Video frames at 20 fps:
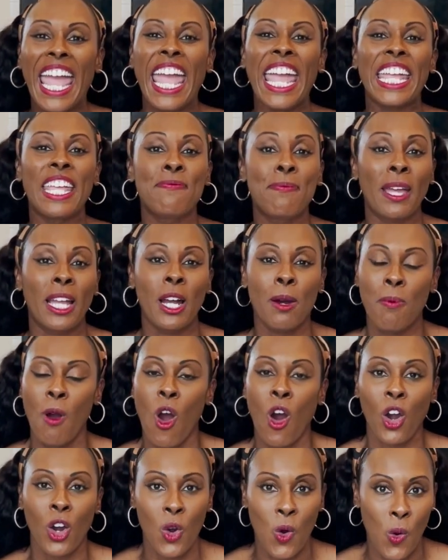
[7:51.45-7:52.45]
and pick up
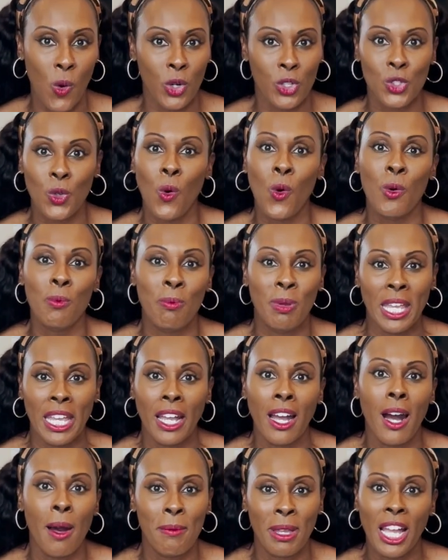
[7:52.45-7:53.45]
our course on
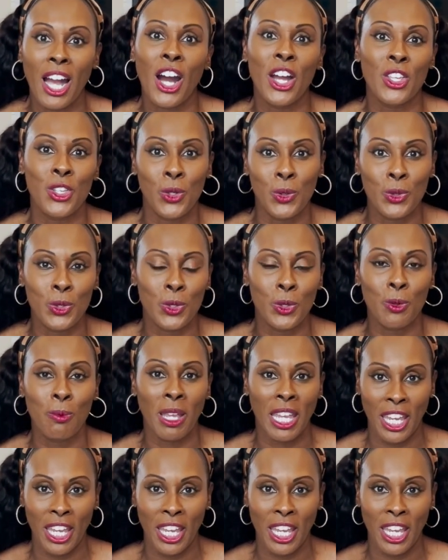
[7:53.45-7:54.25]
becoming a YouTube